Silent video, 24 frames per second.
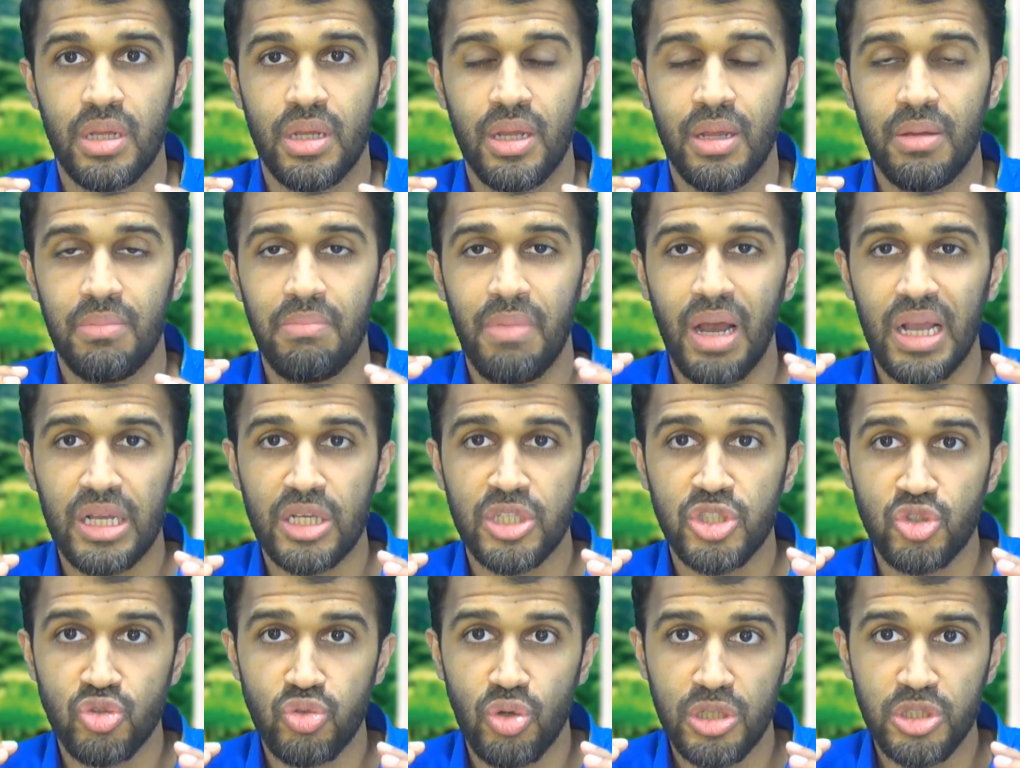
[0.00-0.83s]
My
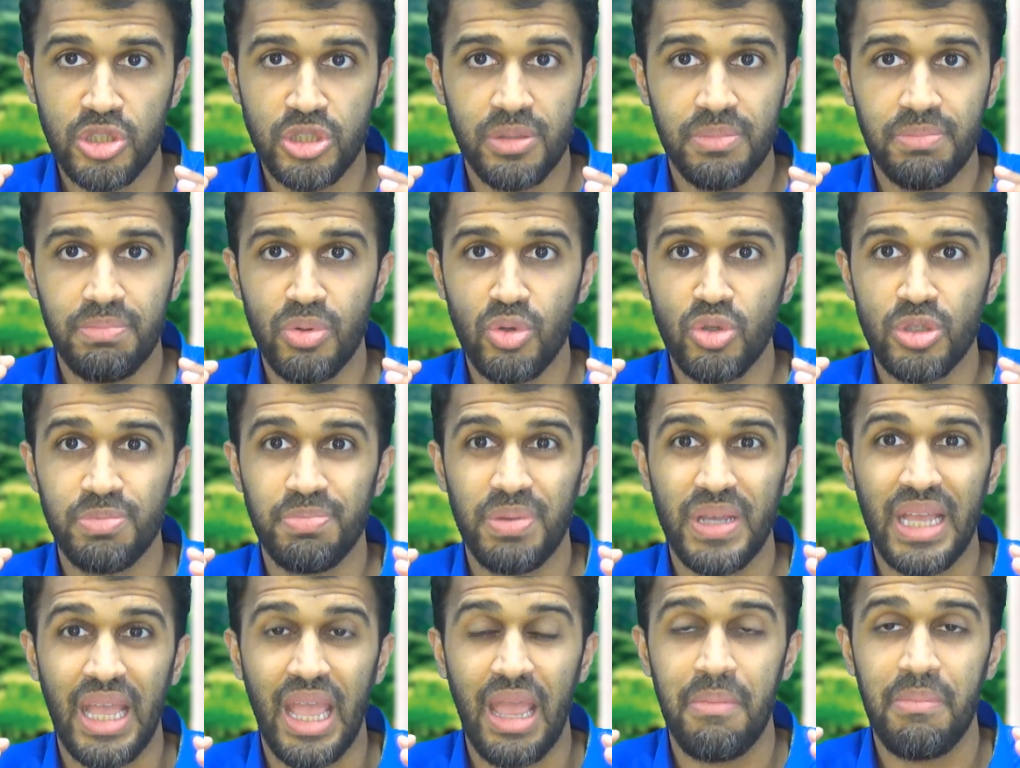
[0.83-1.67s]
construction boots
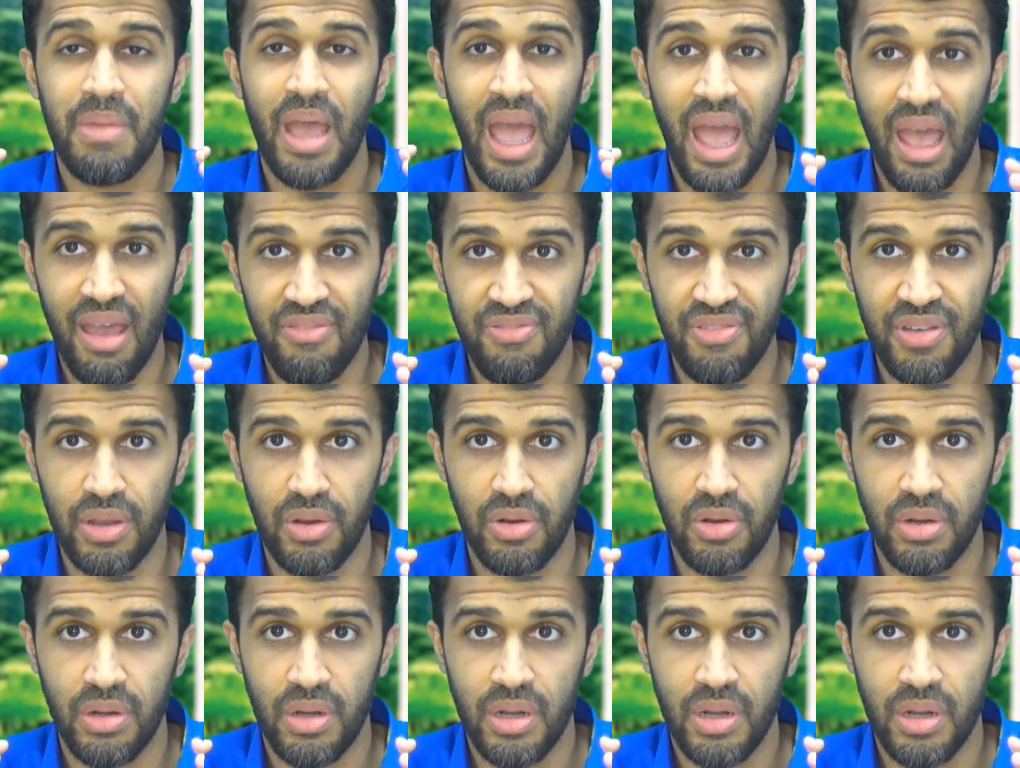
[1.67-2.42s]
became heavier.